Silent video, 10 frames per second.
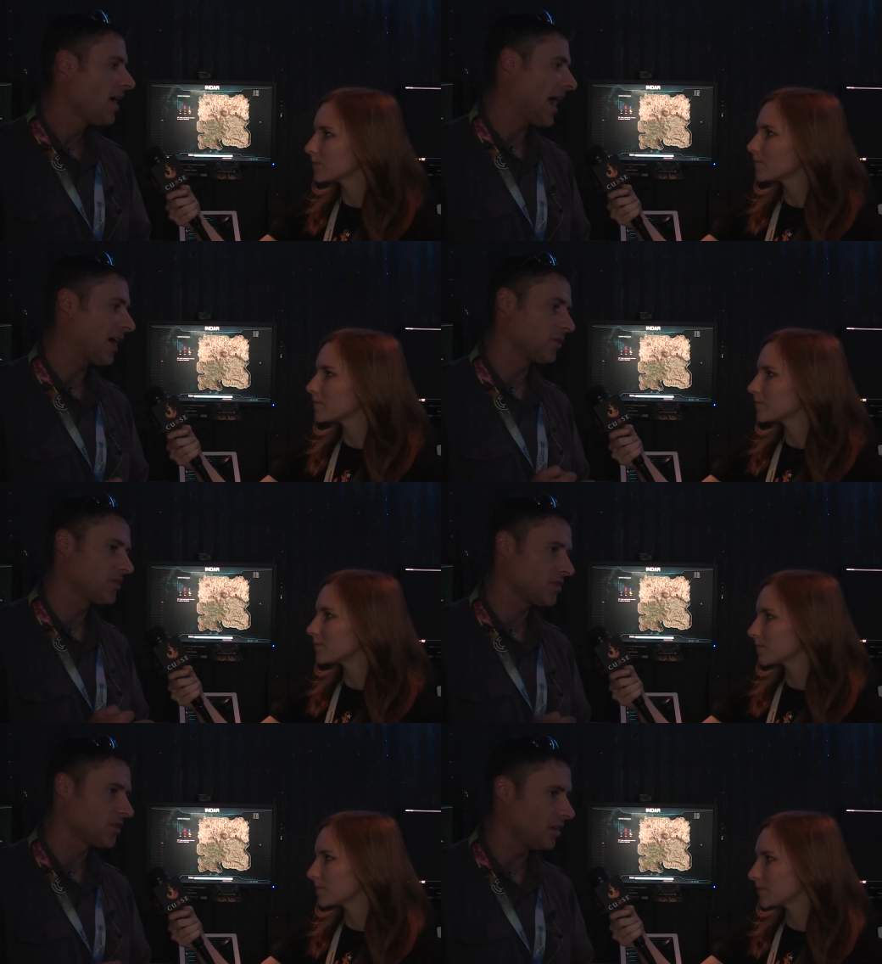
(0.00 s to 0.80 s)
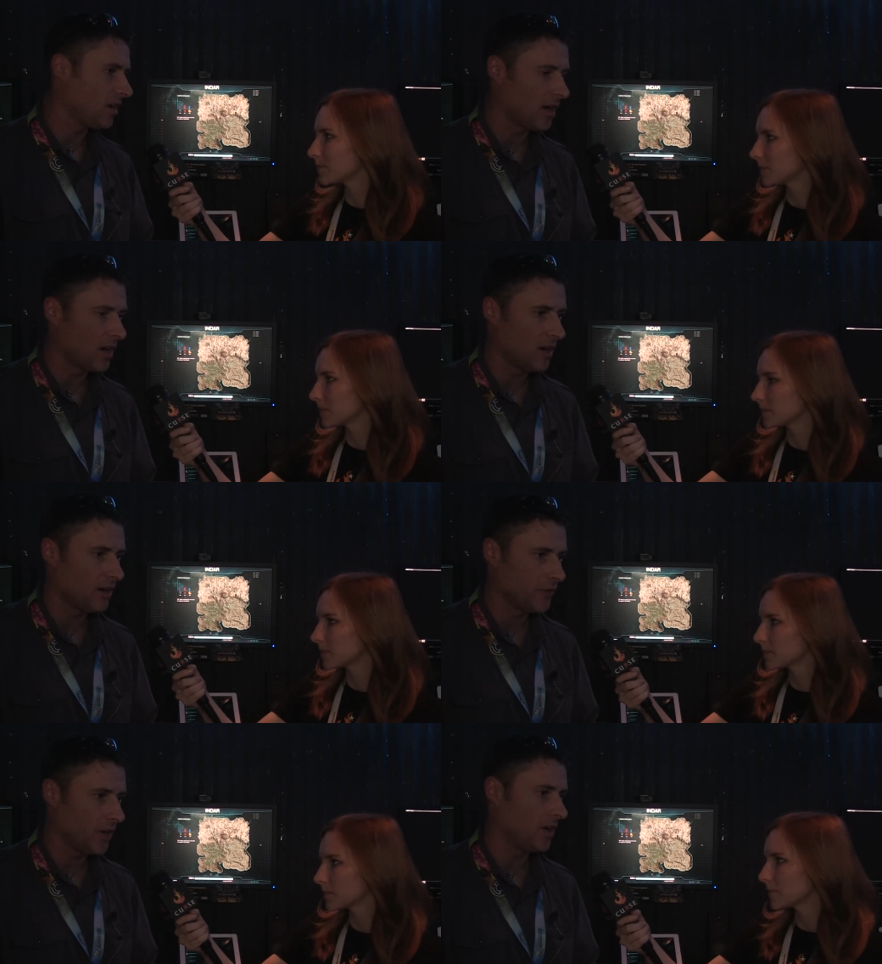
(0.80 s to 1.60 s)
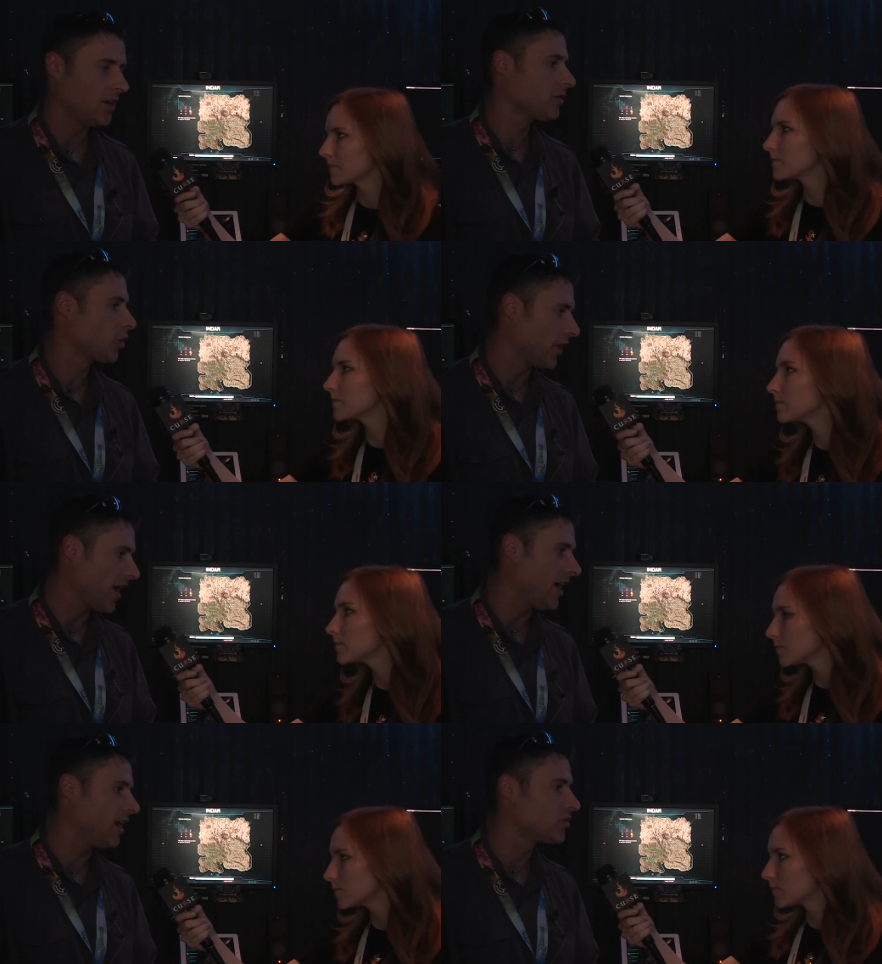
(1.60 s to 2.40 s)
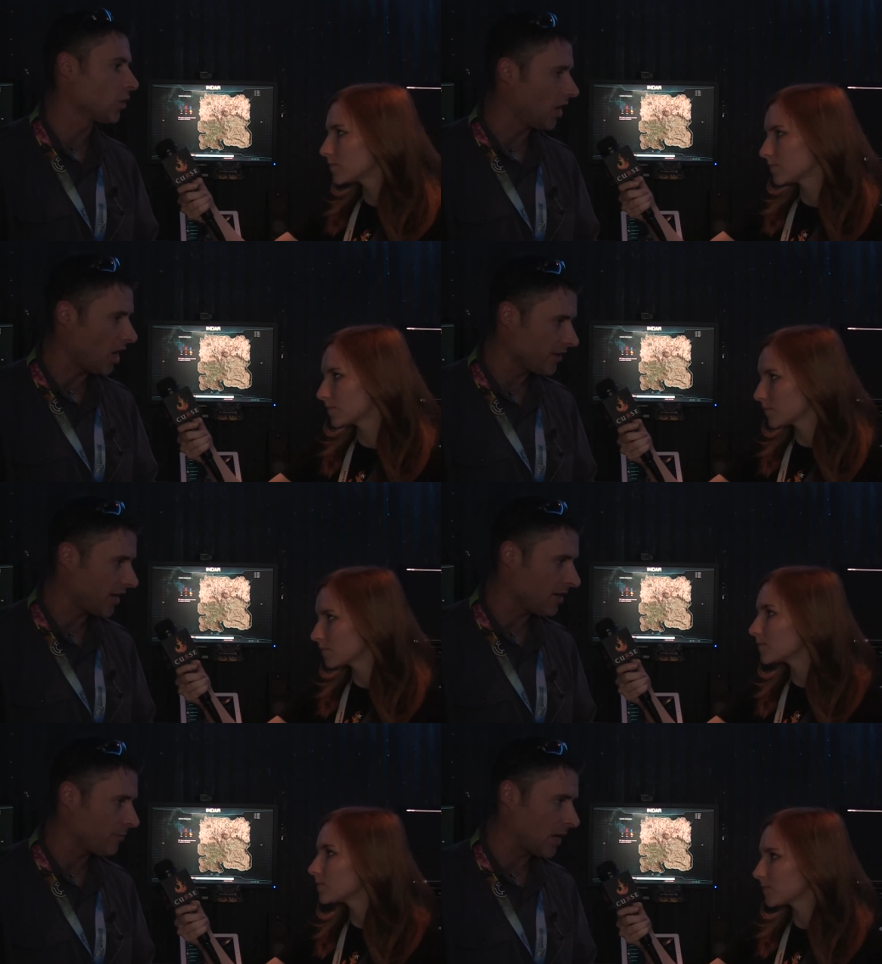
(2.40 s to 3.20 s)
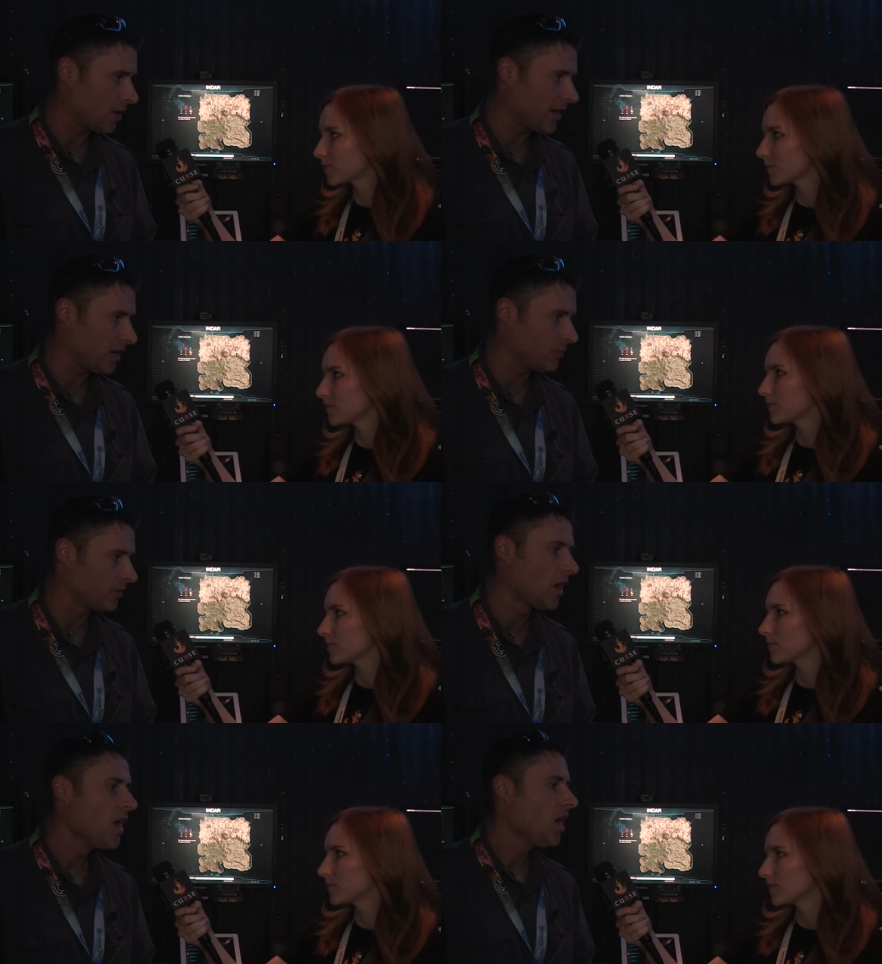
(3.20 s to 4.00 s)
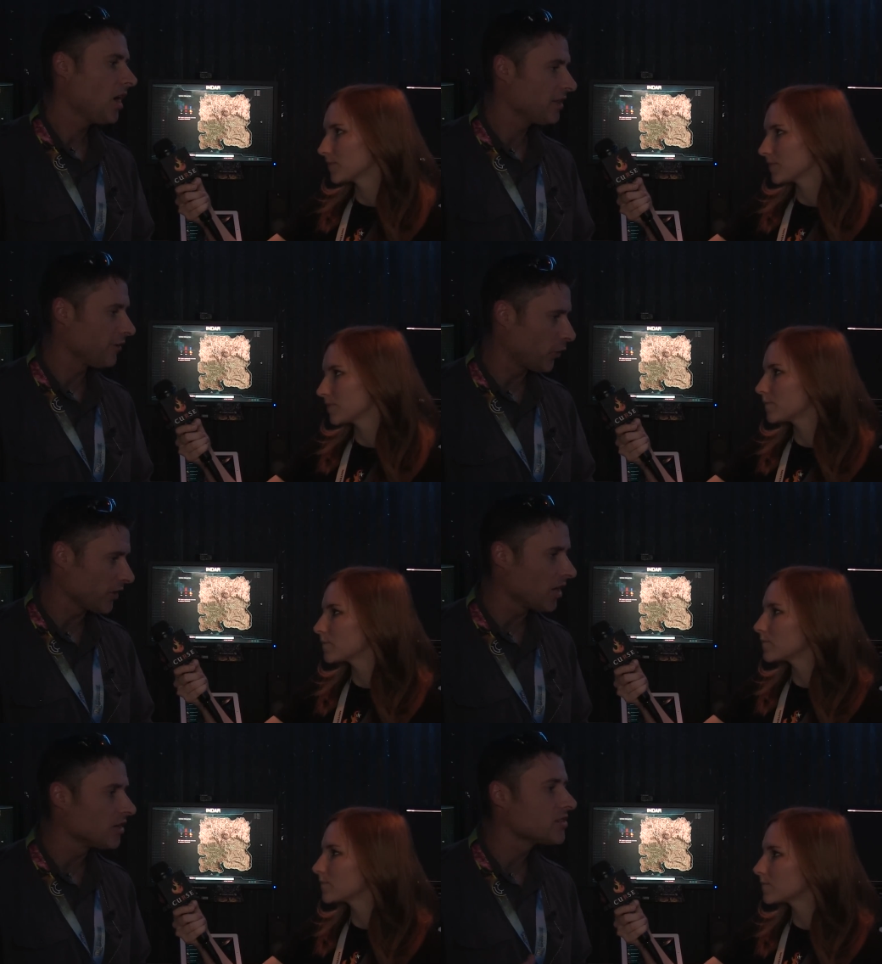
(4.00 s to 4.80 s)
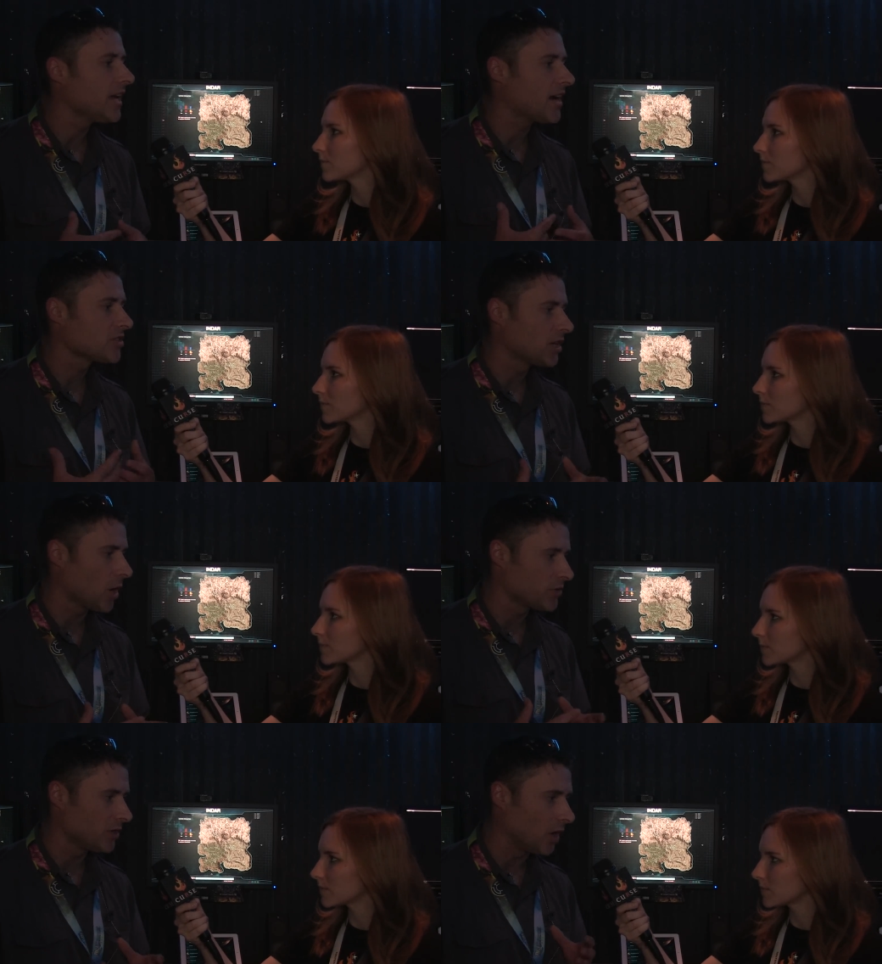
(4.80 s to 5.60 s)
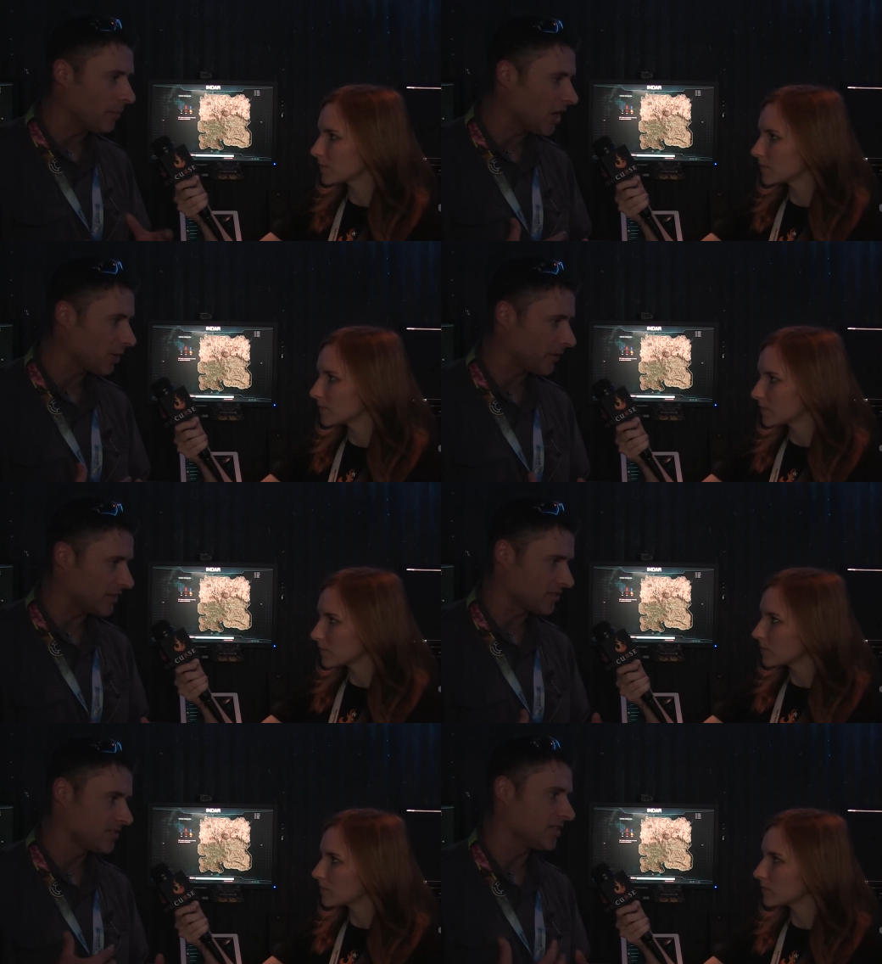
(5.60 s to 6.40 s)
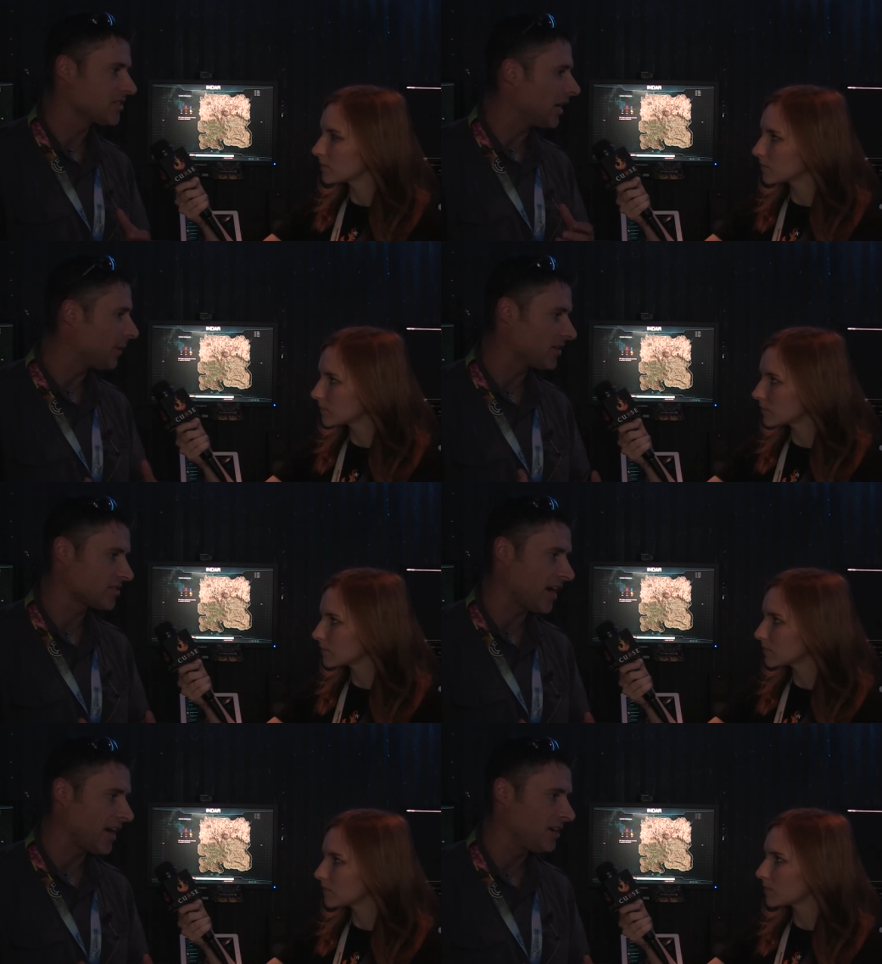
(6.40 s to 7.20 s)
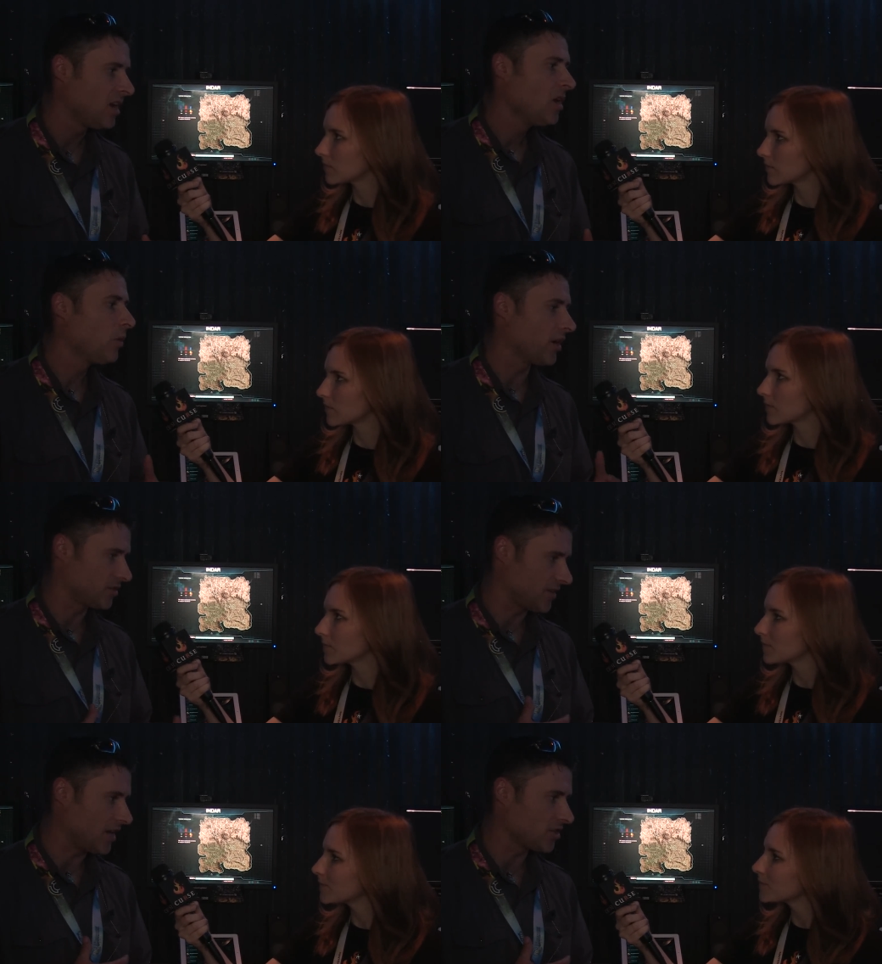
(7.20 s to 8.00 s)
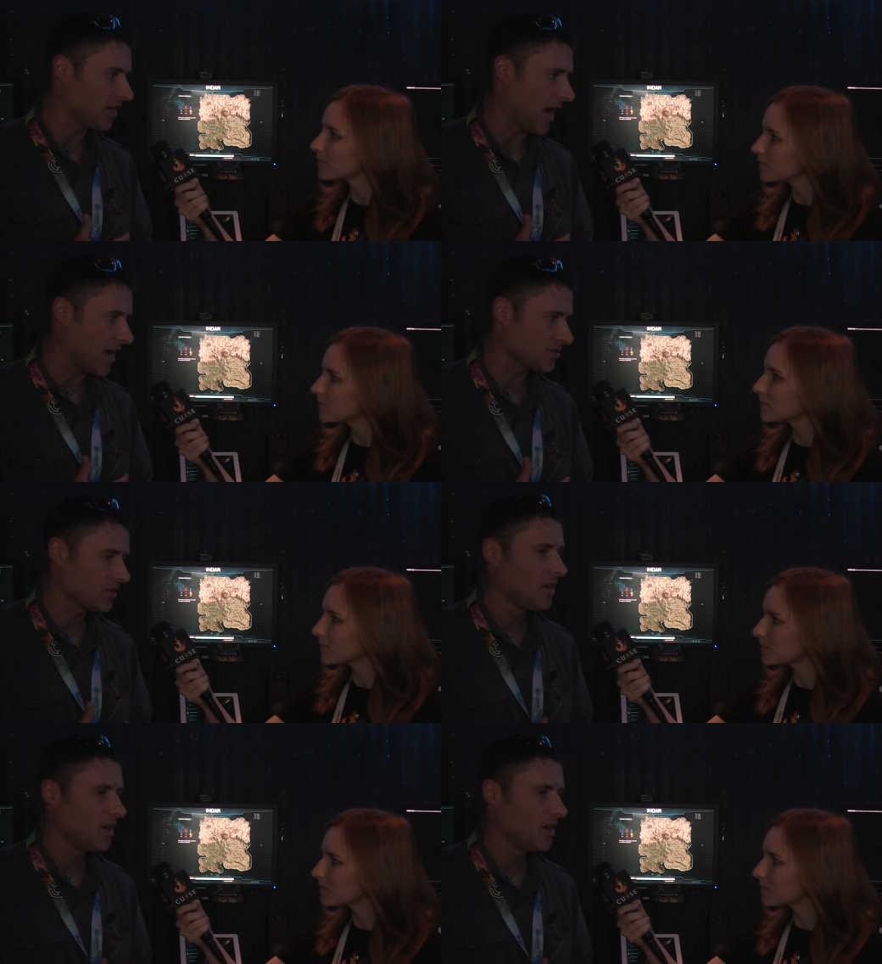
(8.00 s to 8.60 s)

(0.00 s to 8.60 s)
Speaker 1: acquisition of uh, grenades or other kind of power items. Uh, the fourth currency actually goes into our marketplace and sits side by side with our station cash.